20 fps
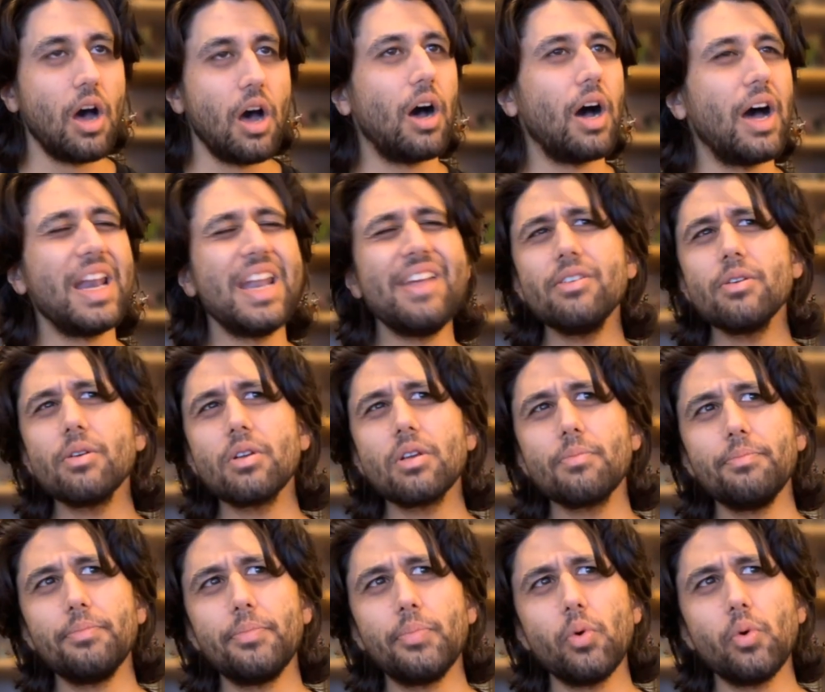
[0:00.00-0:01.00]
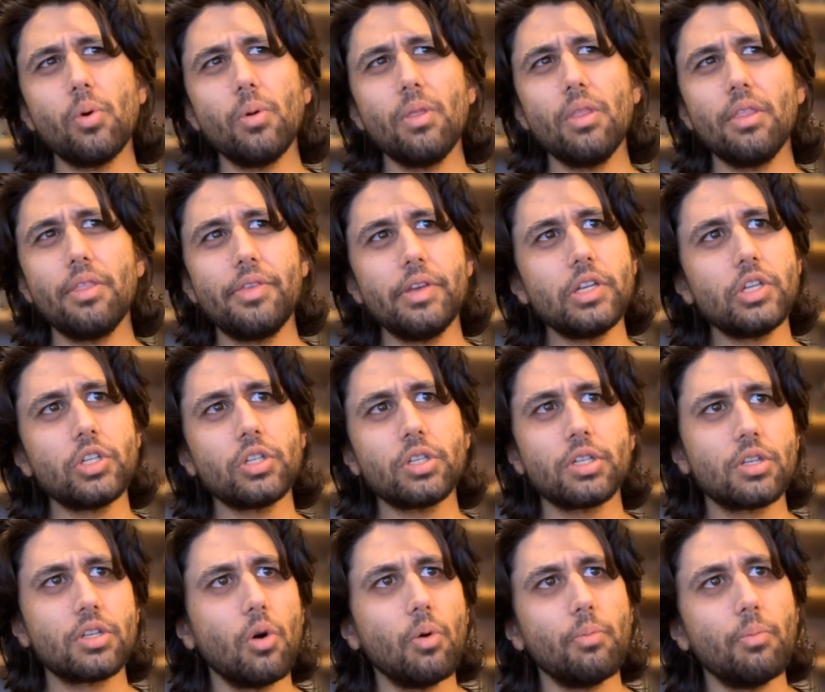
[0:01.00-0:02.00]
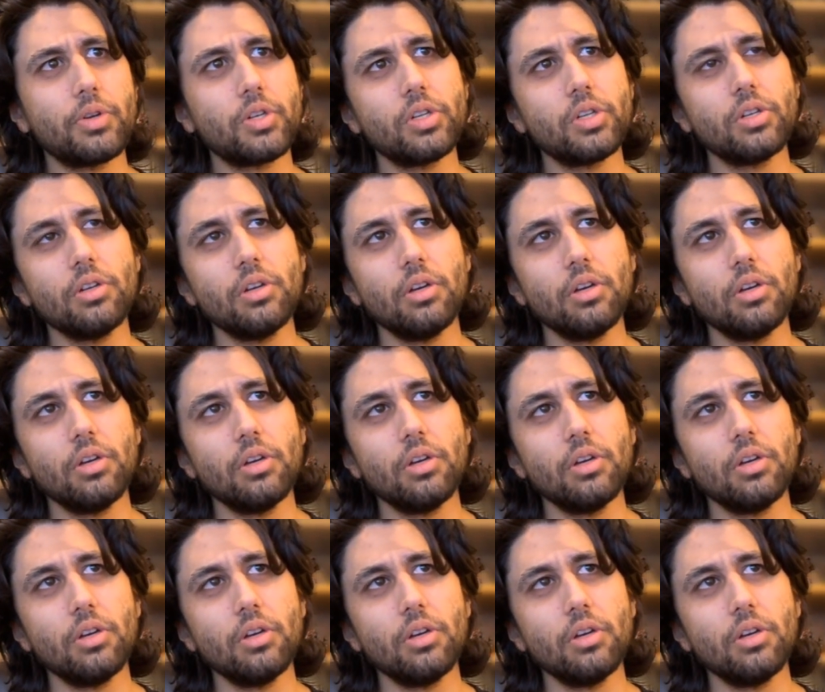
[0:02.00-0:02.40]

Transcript: I never bought this sculpt